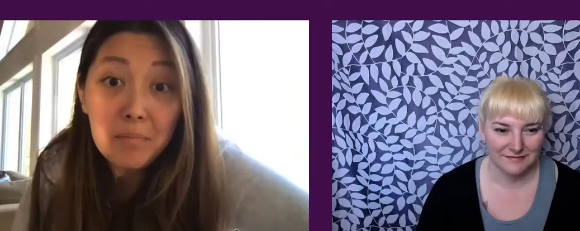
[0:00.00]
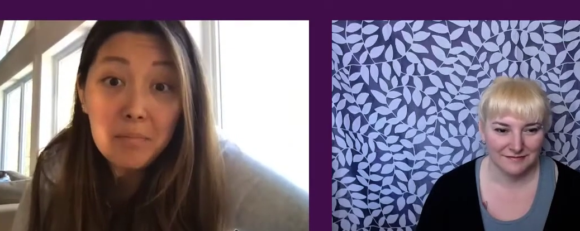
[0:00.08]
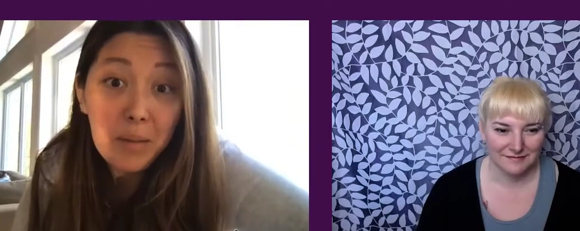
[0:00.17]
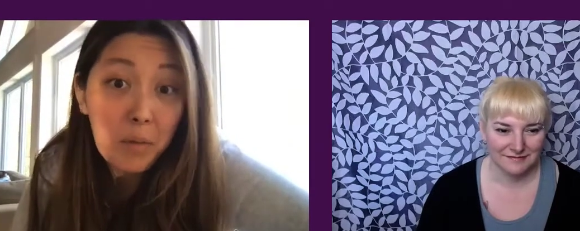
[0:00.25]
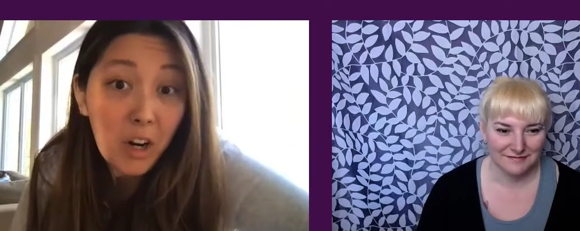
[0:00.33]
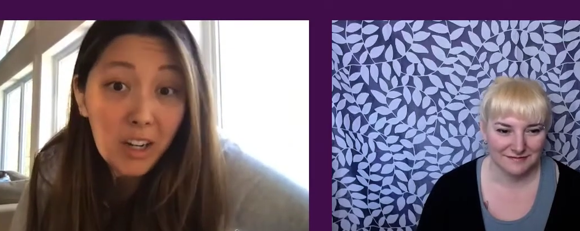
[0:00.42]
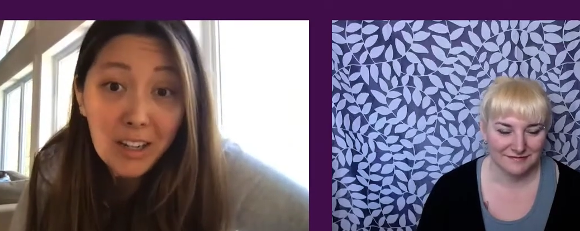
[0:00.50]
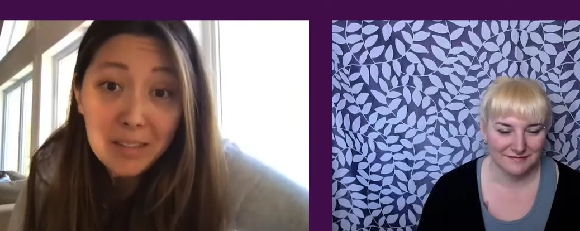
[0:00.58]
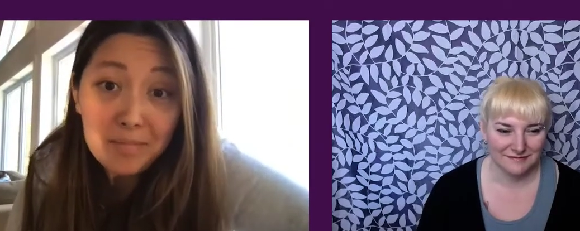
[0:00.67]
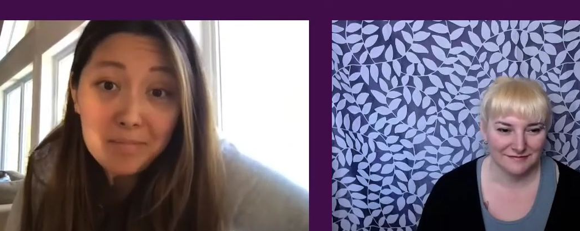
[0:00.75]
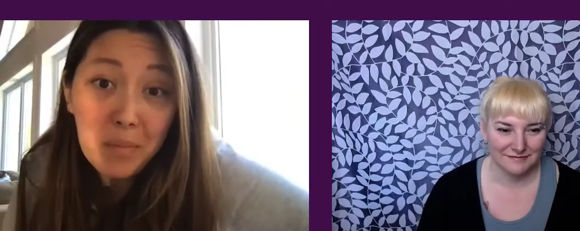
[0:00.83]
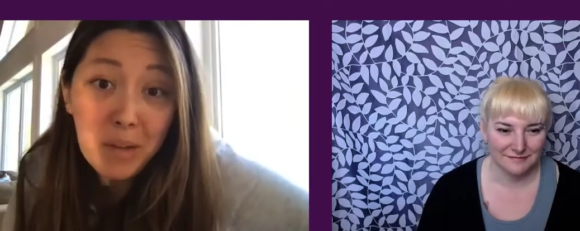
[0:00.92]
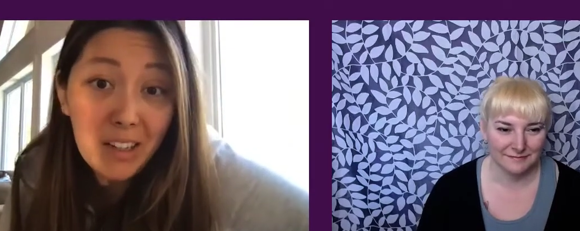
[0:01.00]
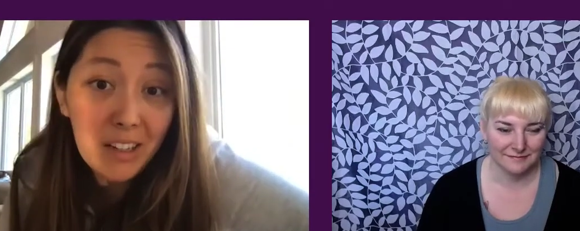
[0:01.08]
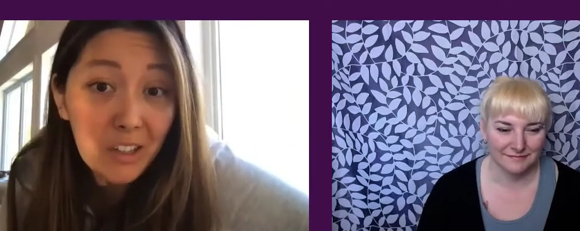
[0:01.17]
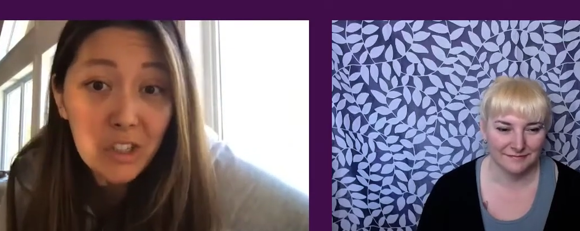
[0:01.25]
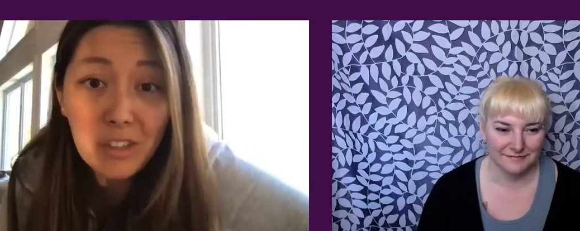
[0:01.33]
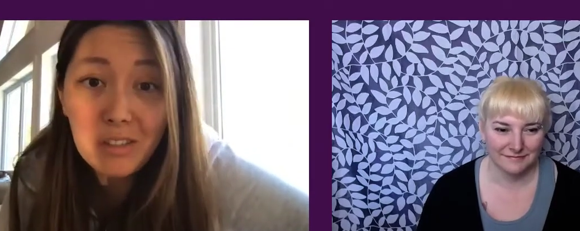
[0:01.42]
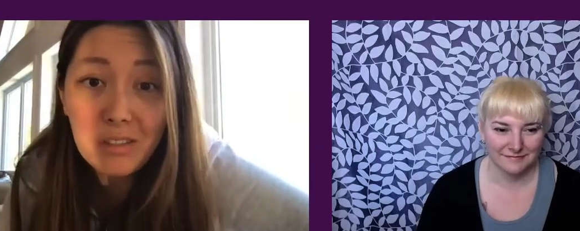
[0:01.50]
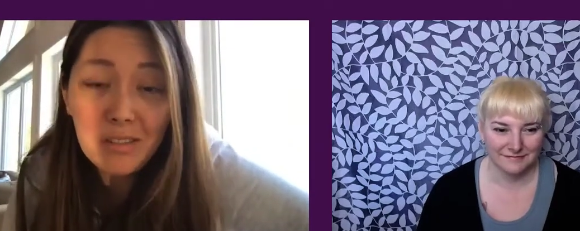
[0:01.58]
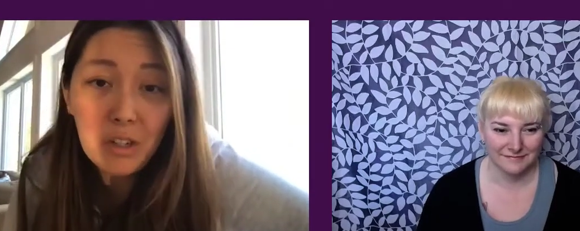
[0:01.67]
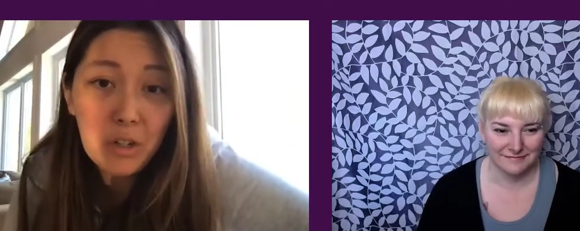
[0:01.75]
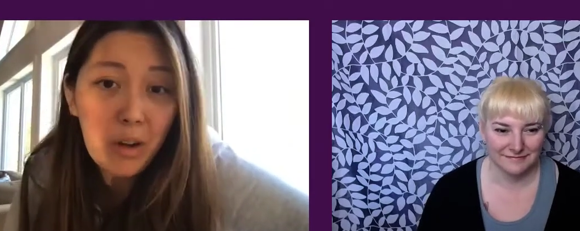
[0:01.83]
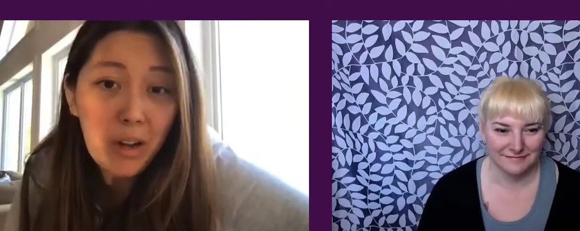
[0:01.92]
Speaker 1: my market, my niche
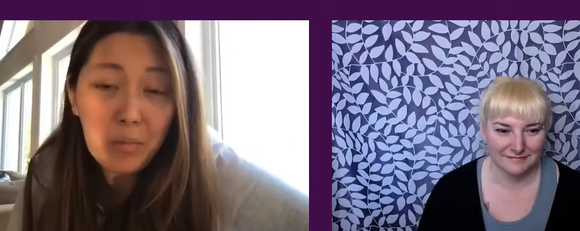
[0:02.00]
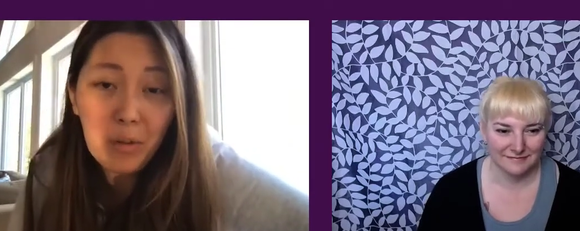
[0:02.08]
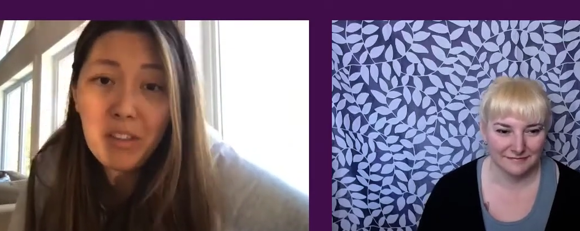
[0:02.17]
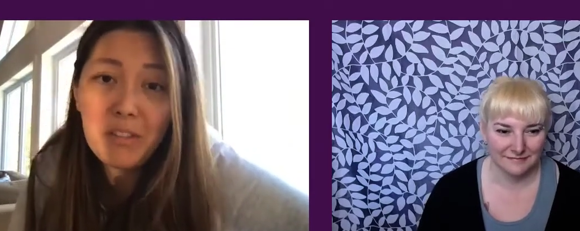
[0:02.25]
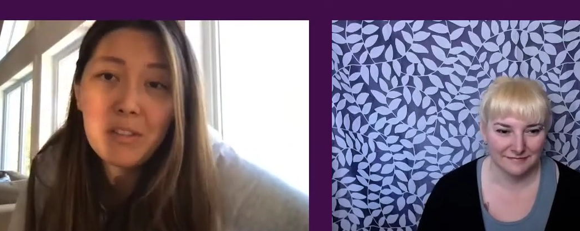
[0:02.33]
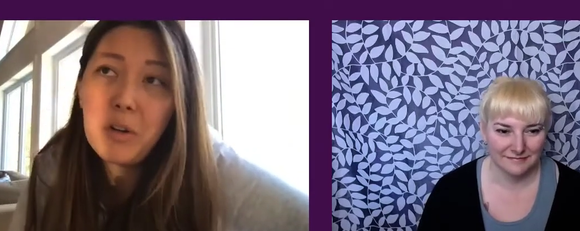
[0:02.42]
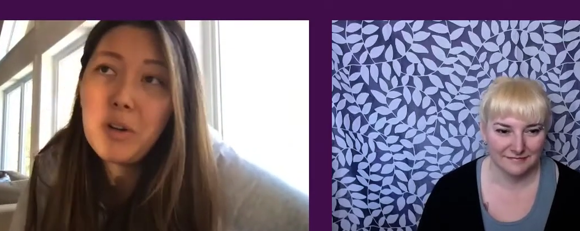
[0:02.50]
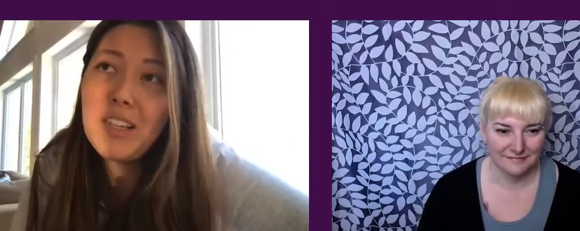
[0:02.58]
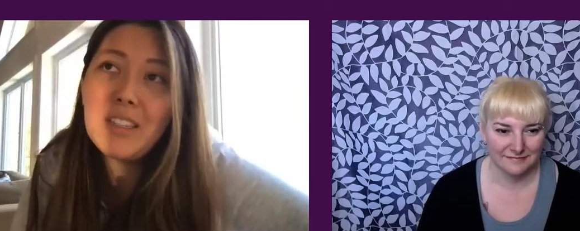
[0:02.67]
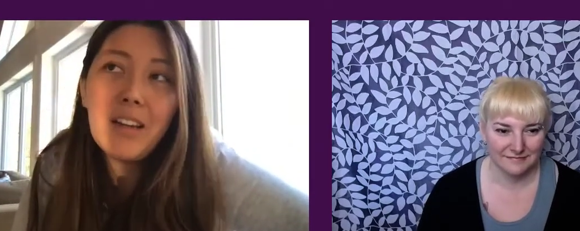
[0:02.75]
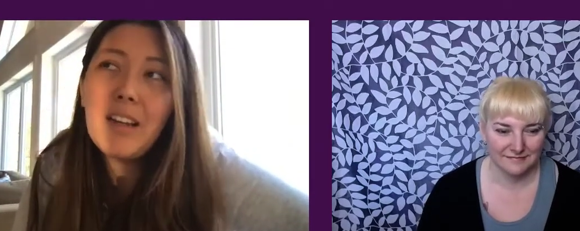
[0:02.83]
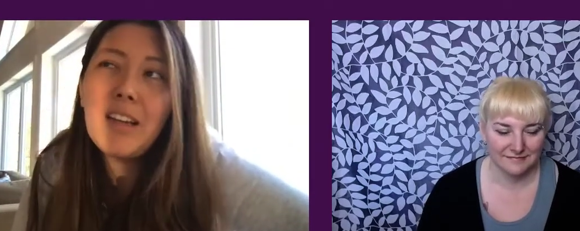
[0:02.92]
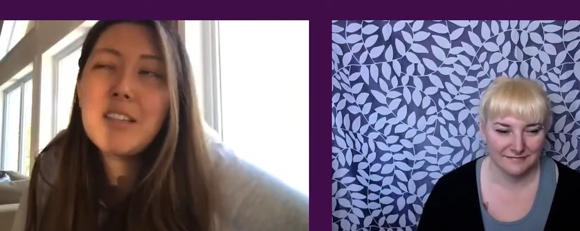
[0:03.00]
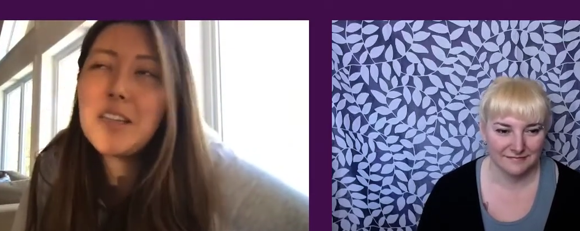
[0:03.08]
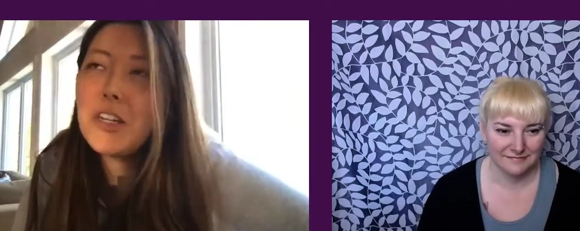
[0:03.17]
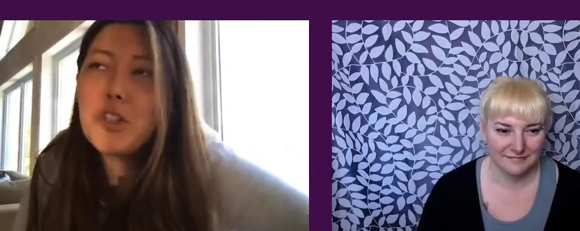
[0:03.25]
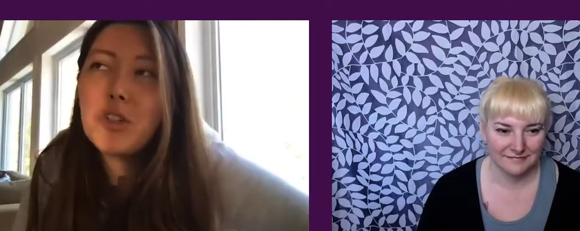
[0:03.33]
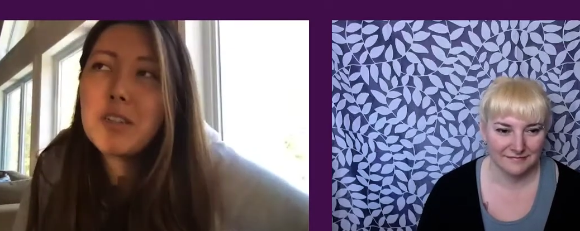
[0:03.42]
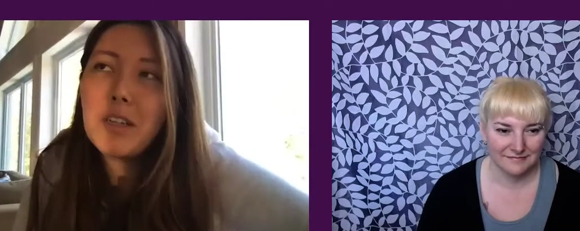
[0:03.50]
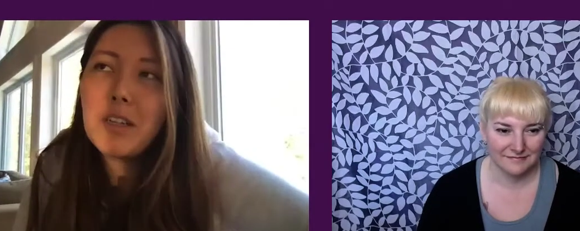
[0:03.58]
and who I'm with. So it's an it's an interesting